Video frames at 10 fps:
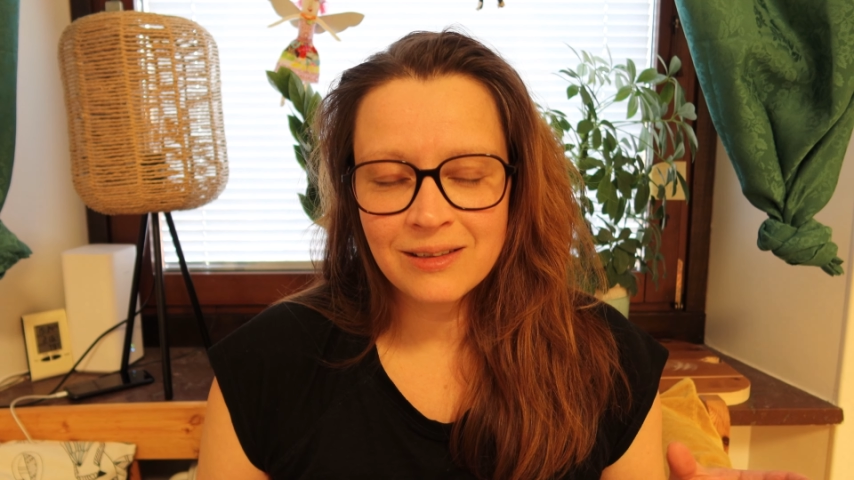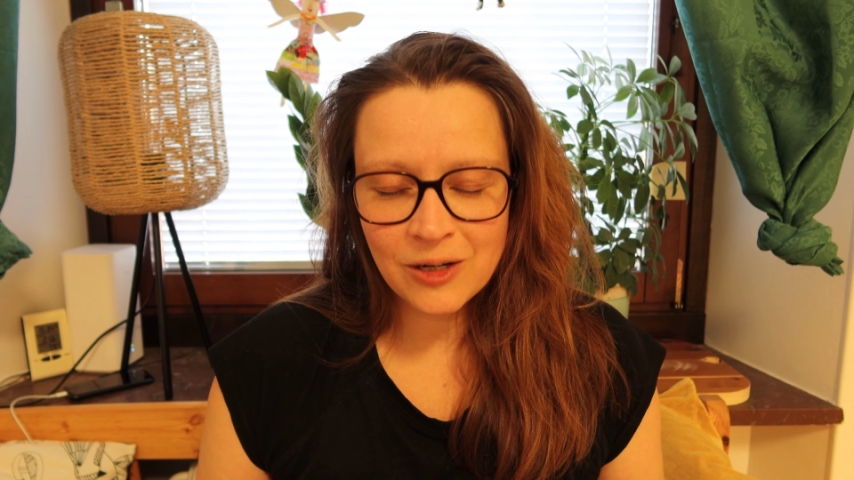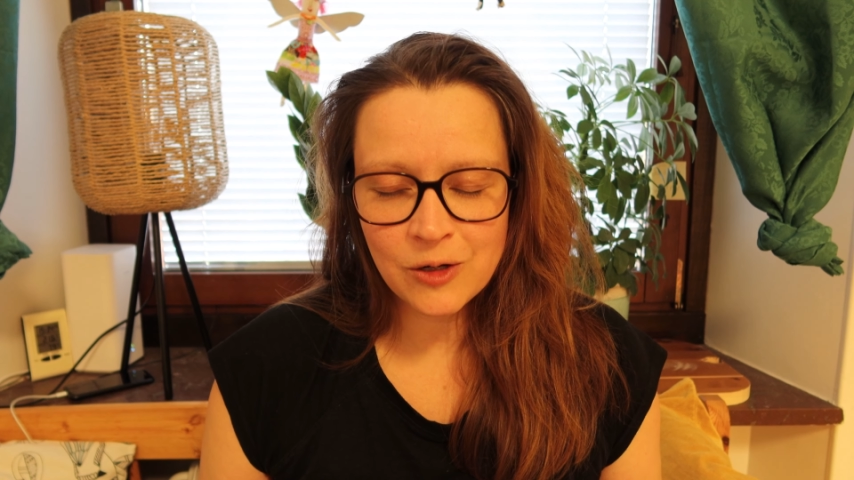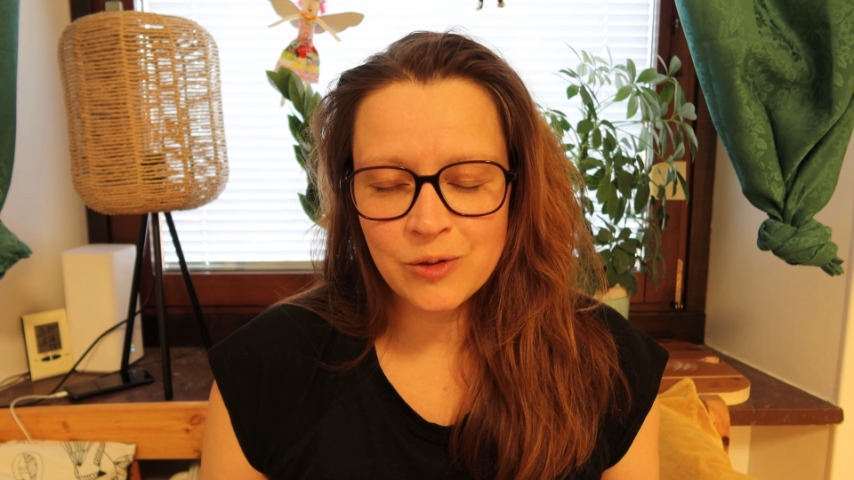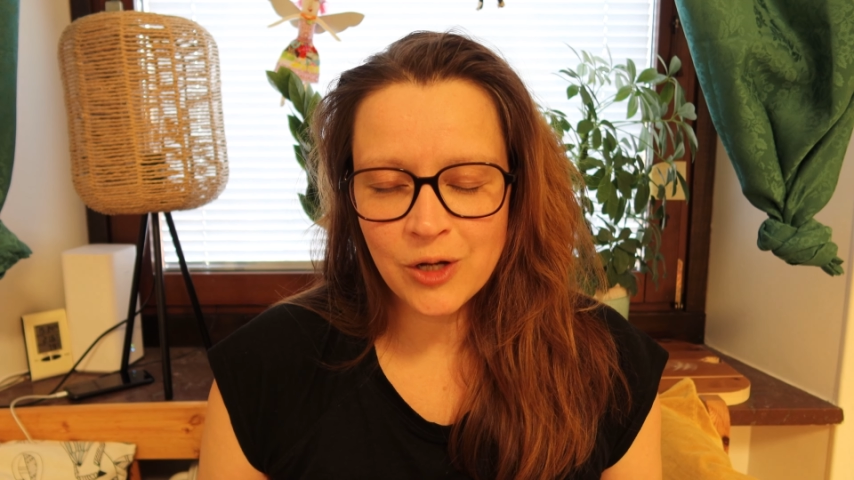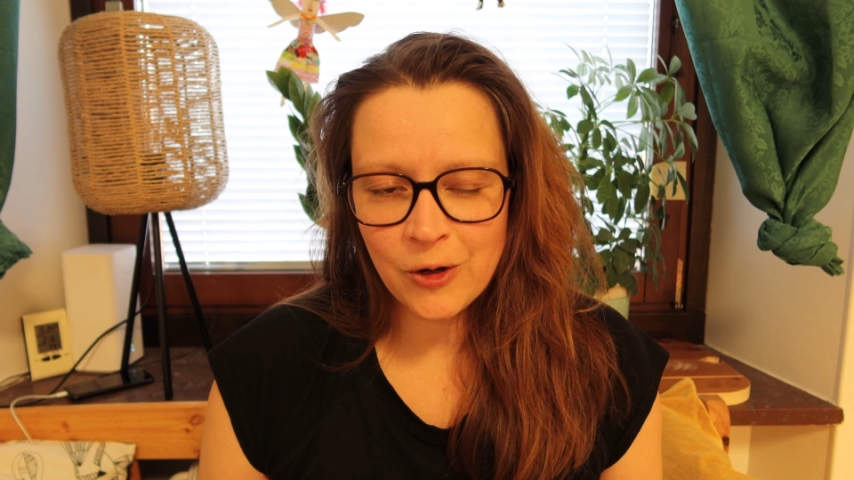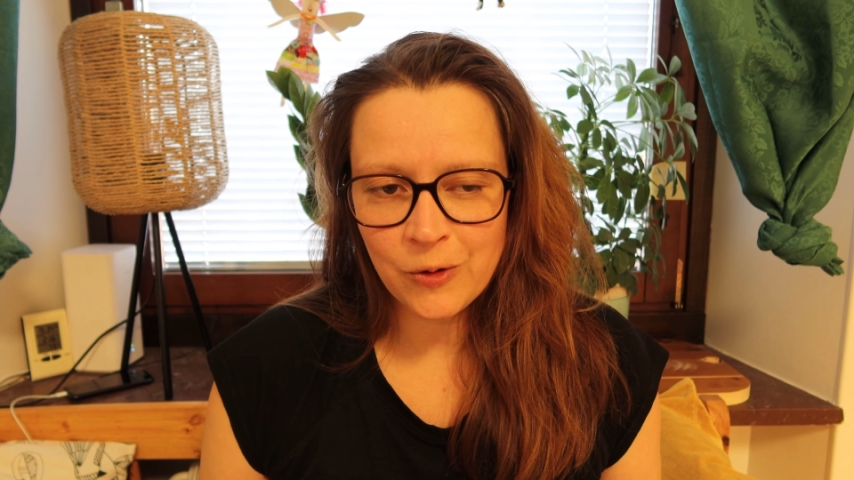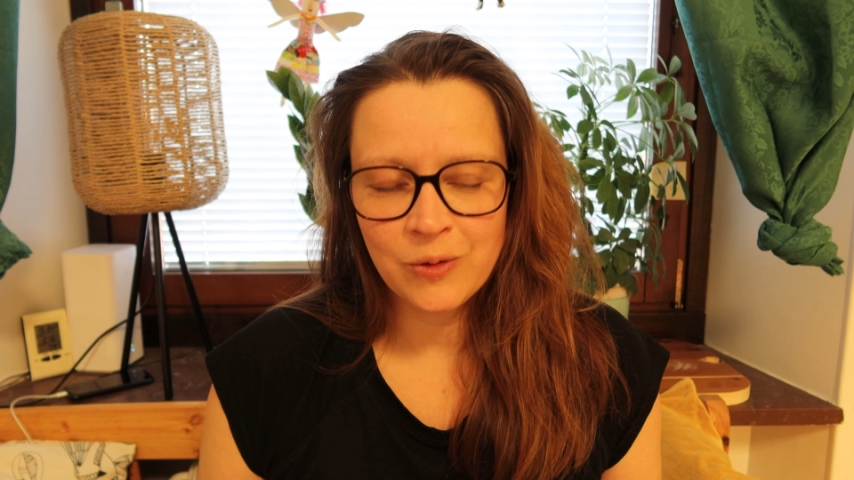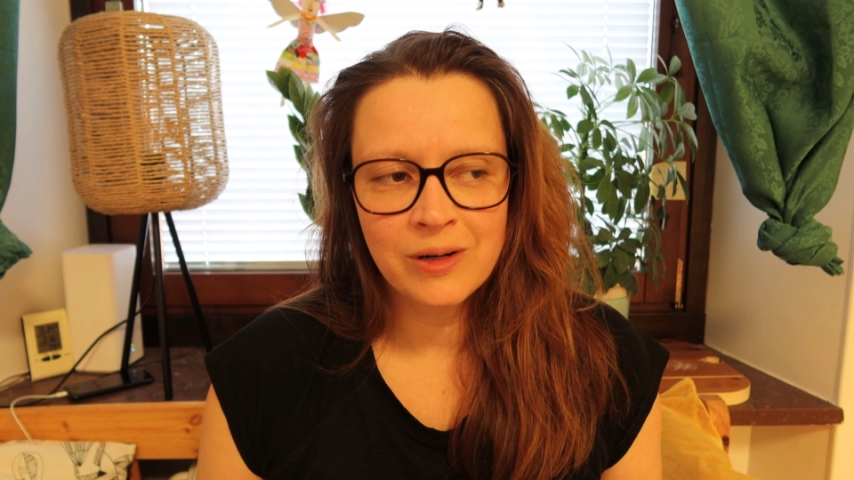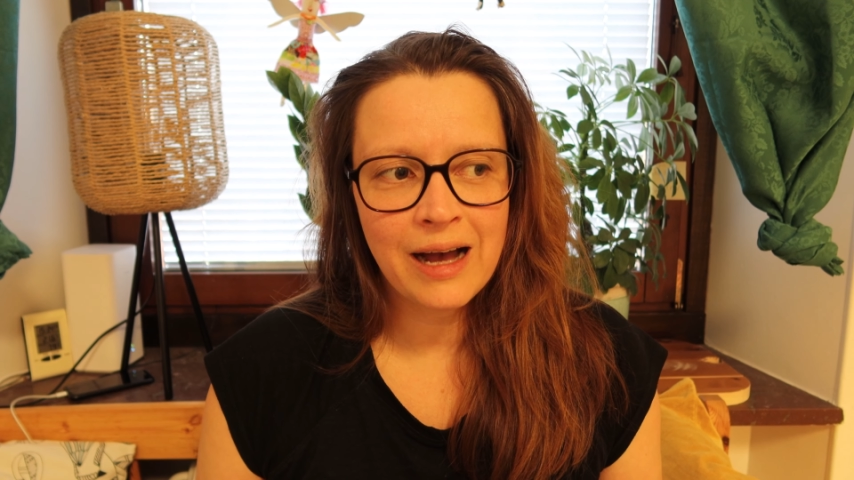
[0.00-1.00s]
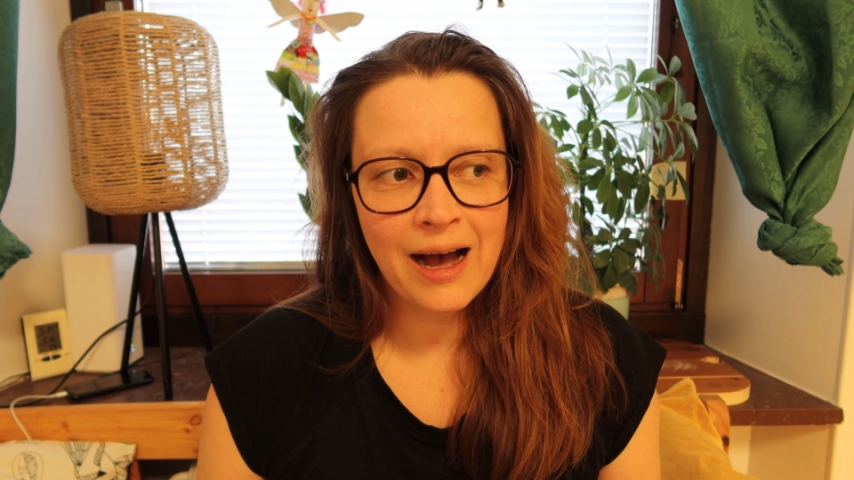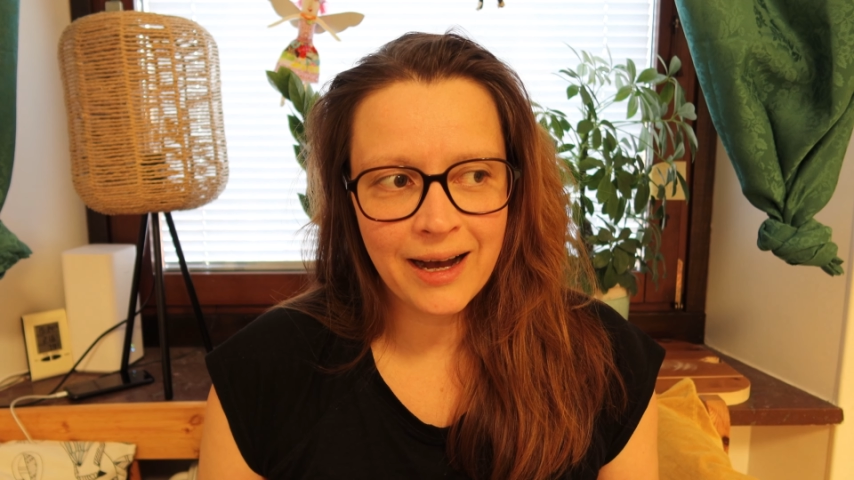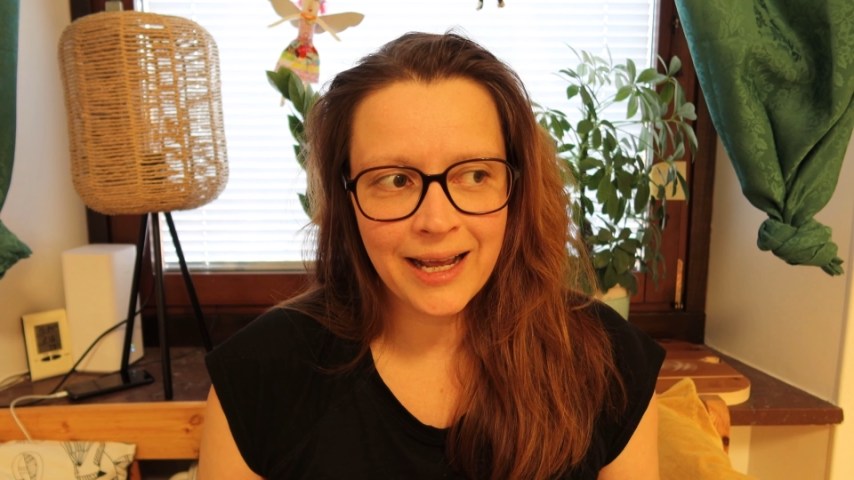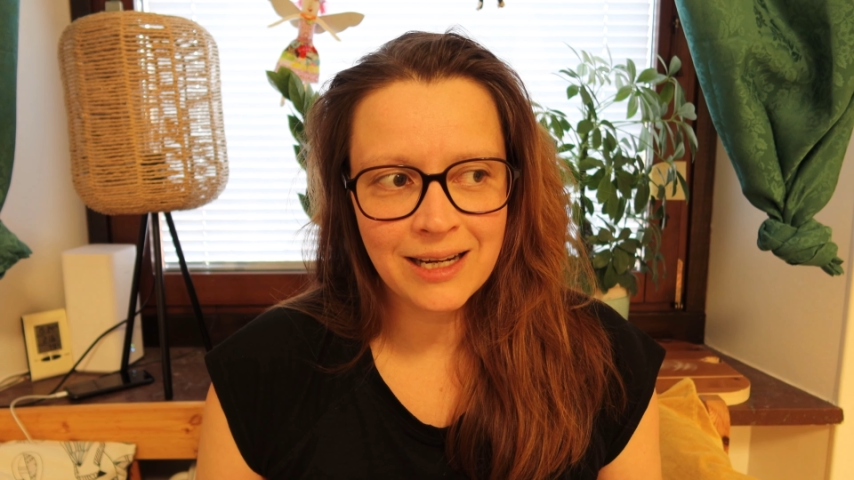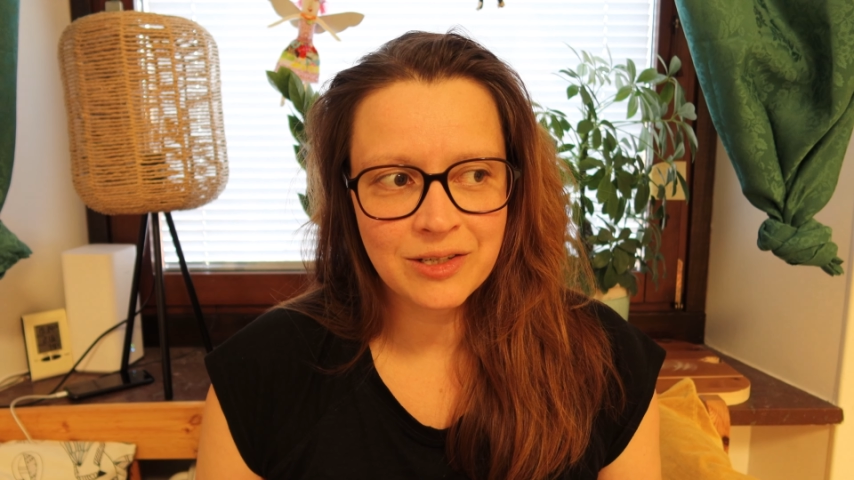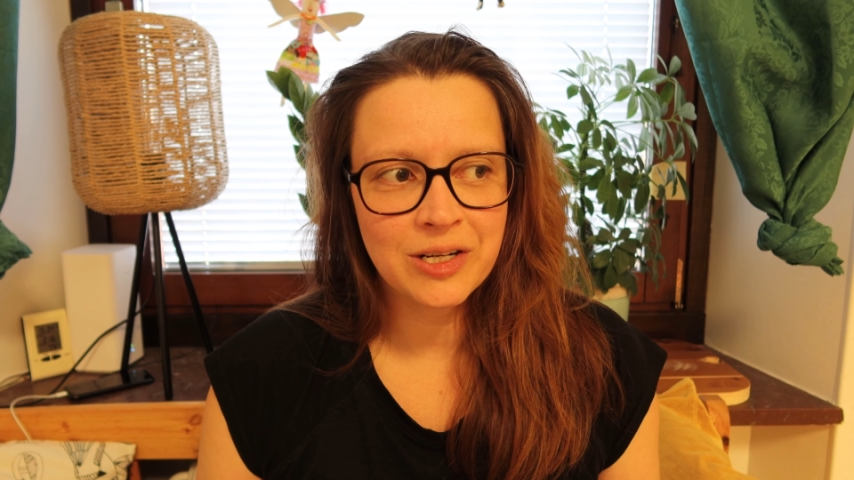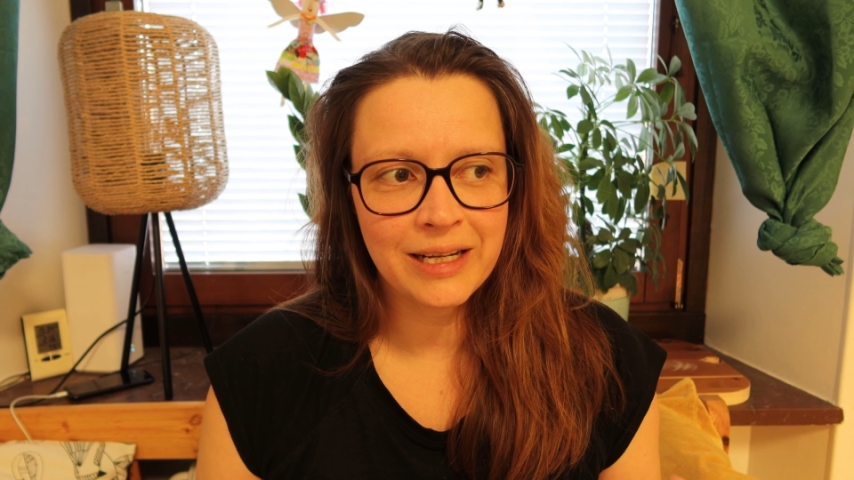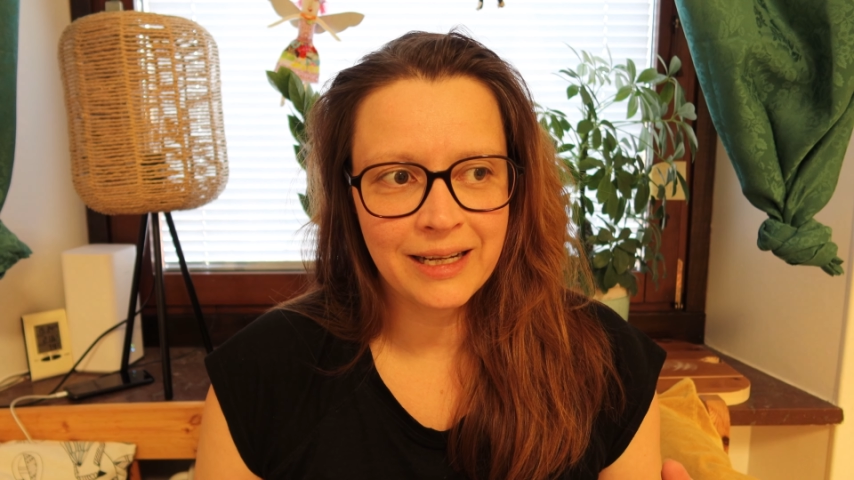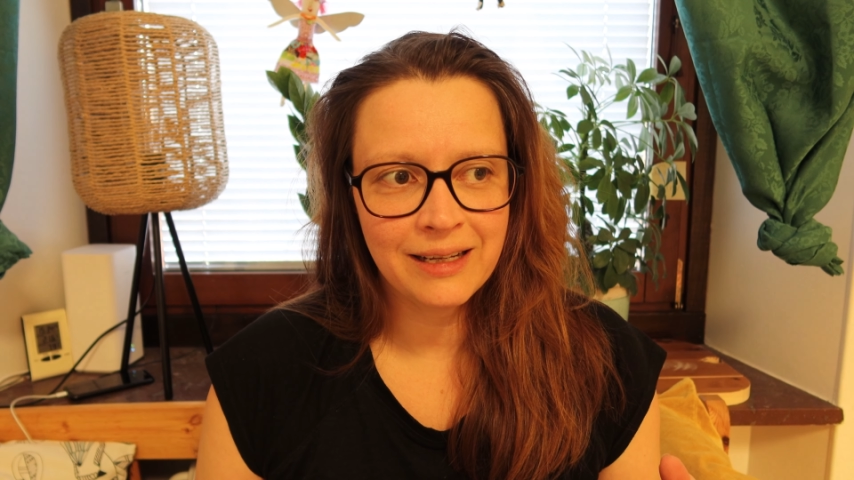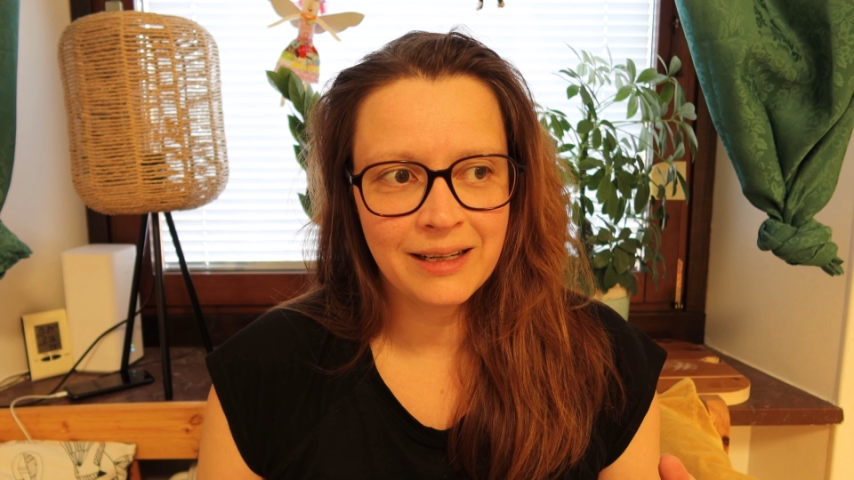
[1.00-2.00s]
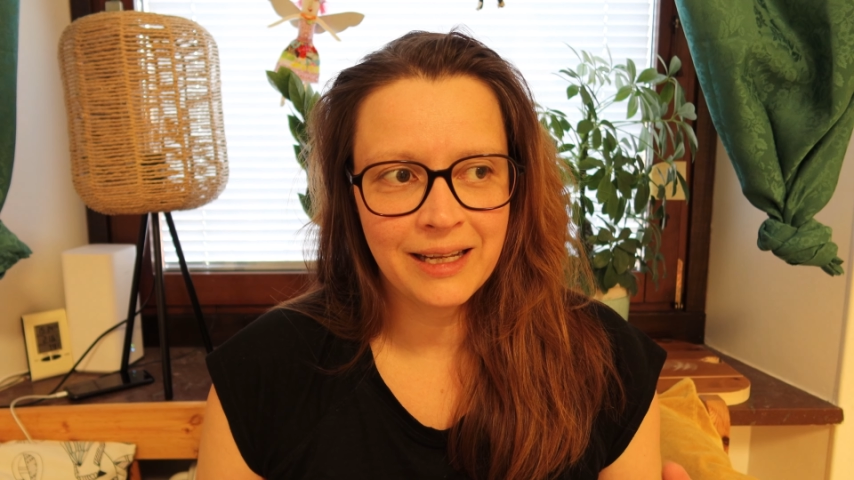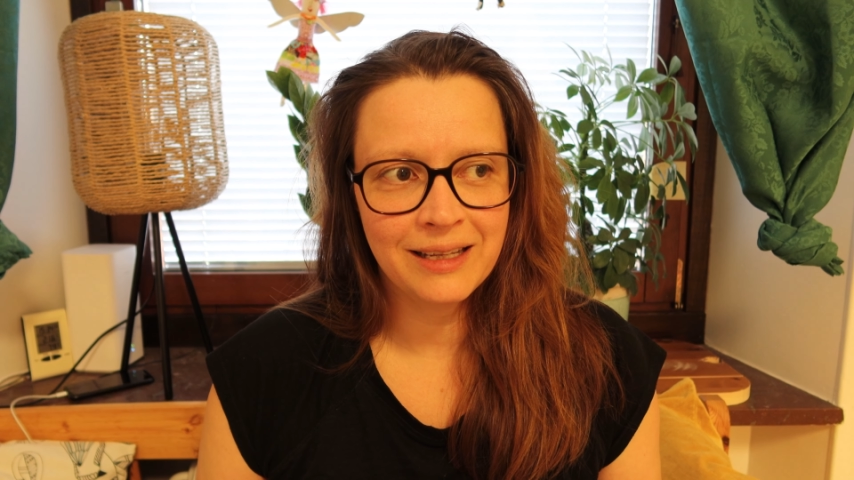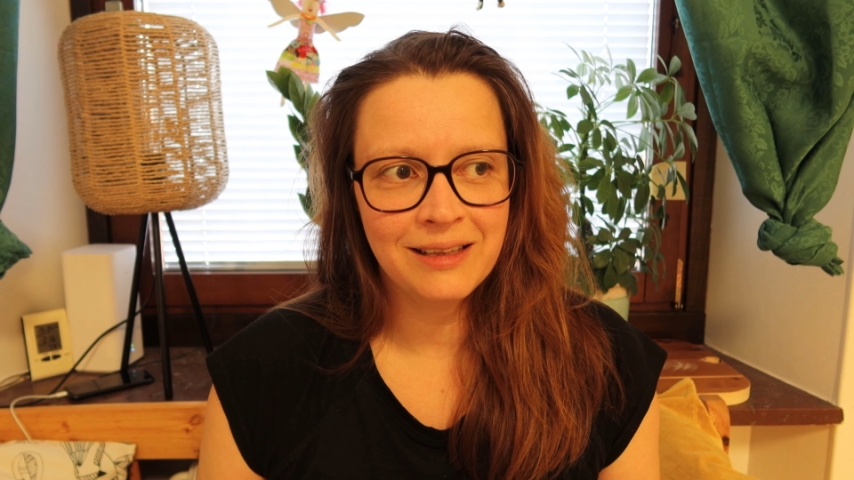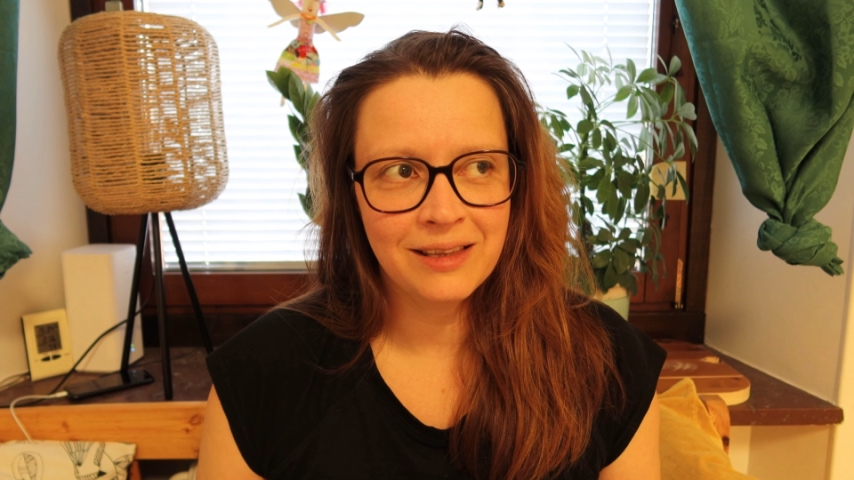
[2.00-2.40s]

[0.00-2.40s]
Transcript: oh no, I actually hit